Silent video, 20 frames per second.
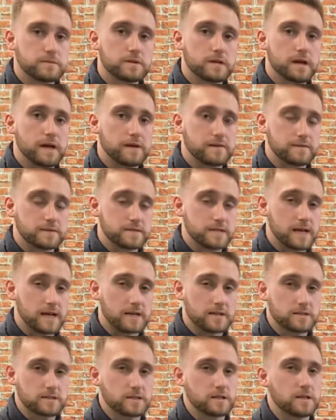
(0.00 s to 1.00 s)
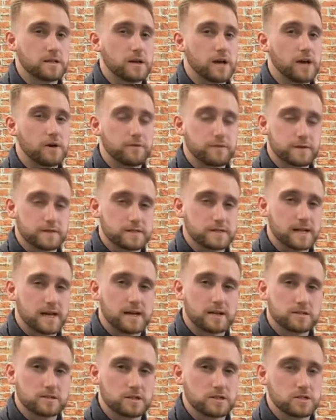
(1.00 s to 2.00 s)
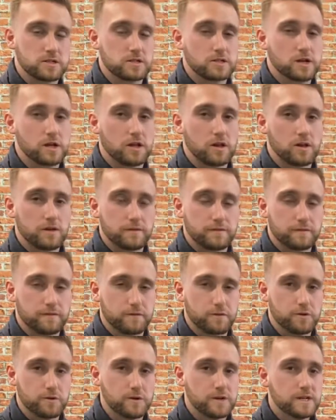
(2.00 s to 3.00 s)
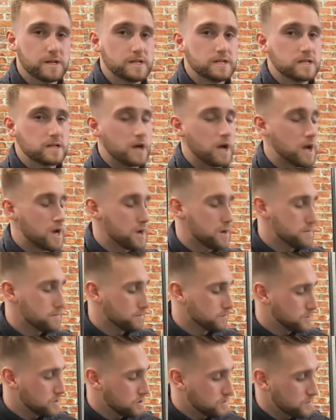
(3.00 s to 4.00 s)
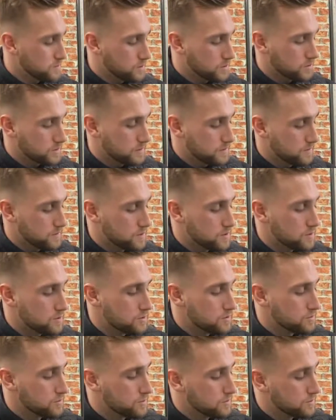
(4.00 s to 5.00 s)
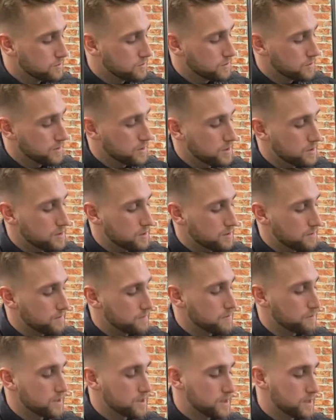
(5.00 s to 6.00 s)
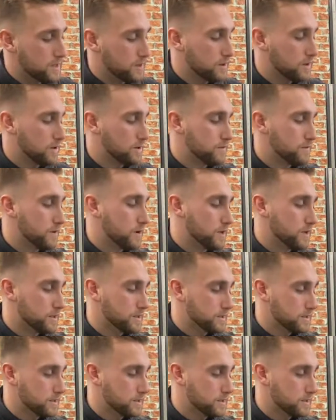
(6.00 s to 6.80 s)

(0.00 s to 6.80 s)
have snacks, healthier snacks, such as kind of like fruit, just because if you're eating kind of like